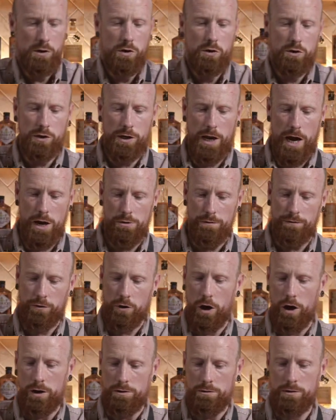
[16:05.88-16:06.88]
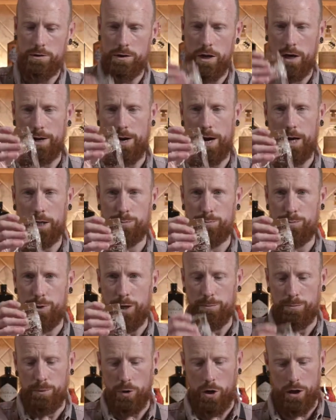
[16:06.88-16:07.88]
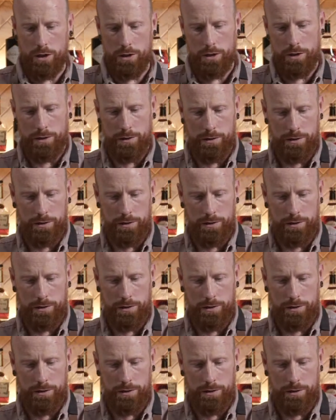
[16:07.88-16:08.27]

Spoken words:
so now we've got a nice big block.